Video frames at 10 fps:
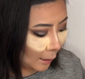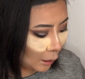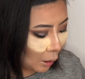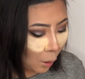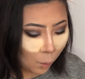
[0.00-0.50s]
I
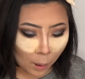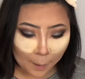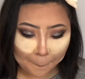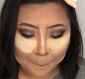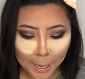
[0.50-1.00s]
don't
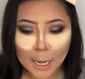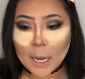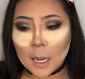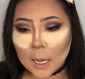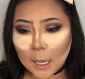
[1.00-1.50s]
want
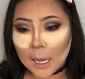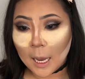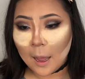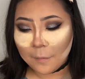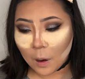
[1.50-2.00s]
bake getting
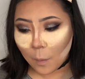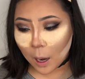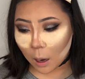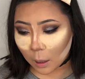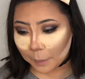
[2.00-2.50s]

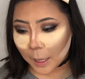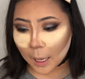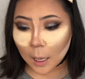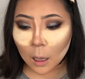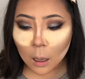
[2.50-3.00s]
everywhere on
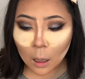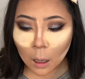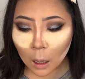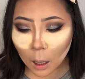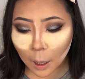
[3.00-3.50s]

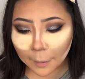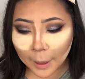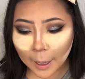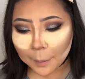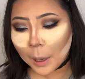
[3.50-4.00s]

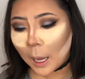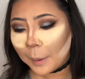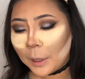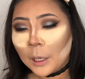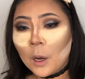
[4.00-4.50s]
them,
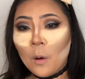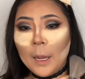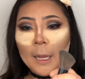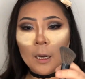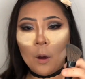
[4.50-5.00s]
I'm gonna go
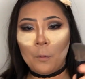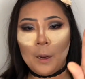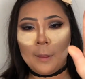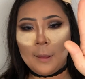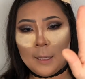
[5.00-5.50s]
in
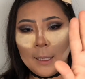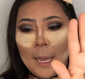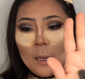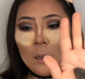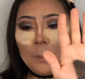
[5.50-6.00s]
with this
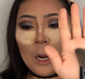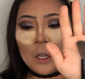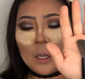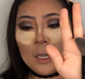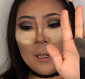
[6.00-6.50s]
angled
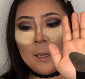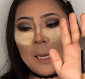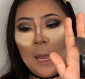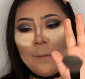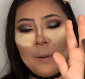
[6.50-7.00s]
brush. This
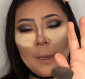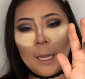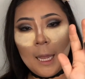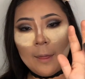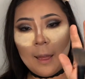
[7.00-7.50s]
just came from a
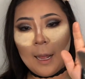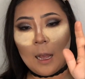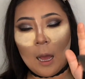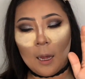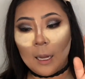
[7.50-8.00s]
kit that I
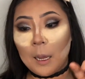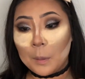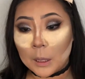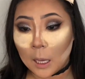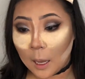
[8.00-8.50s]
got on
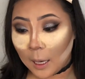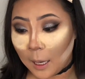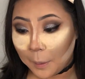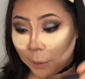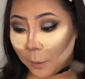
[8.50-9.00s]
Amazon
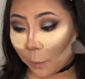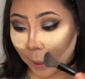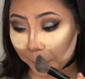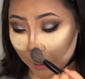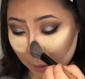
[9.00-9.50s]
and I'm gonna
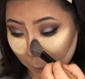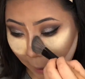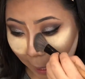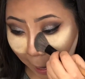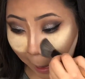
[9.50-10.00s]
wipe this
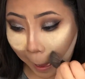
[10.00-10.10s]
away.